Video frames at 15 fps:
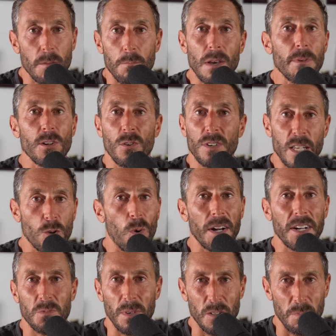maybe don't eat quite
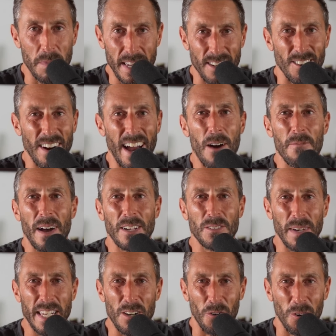as much meat or as
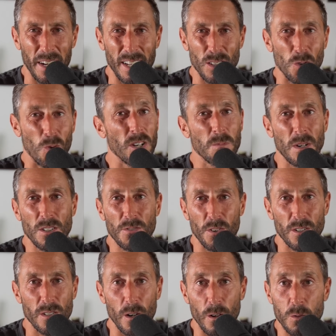many organs or as much
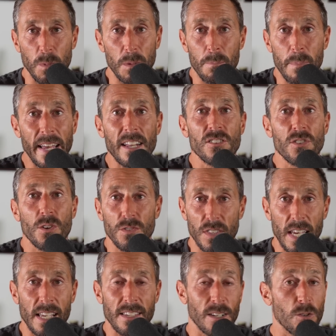fructose, but manage those
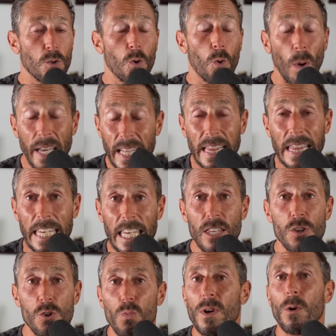things and quickly
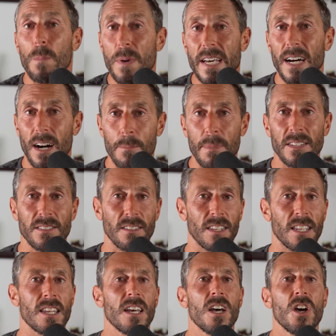you will become
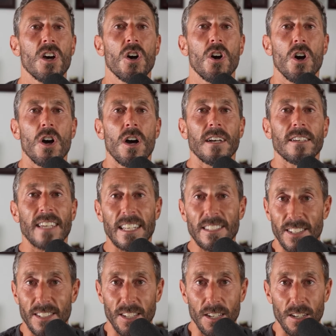insulin
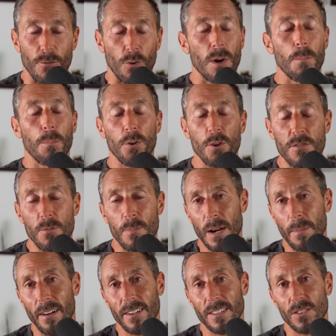sensitive or improve your
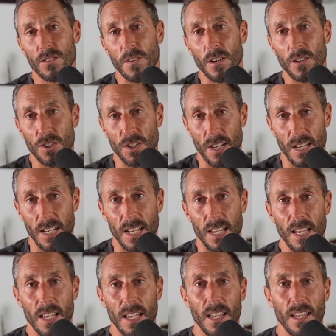metabolic
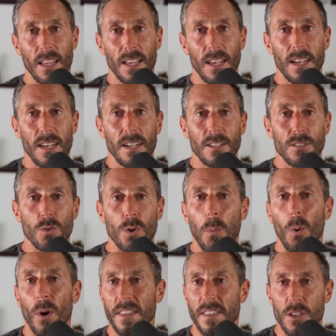dysfunction to a
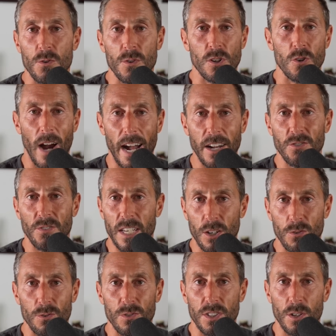point that you can gradually
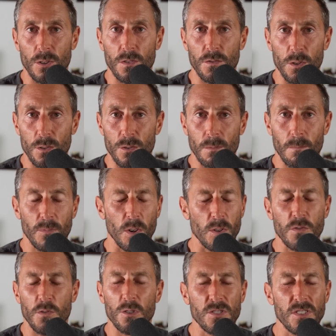increase those foods.
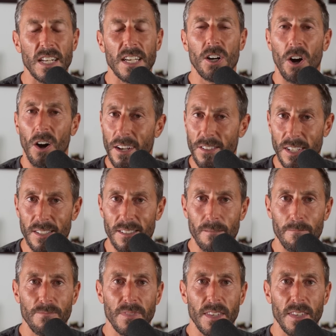Those foods didn't cause it.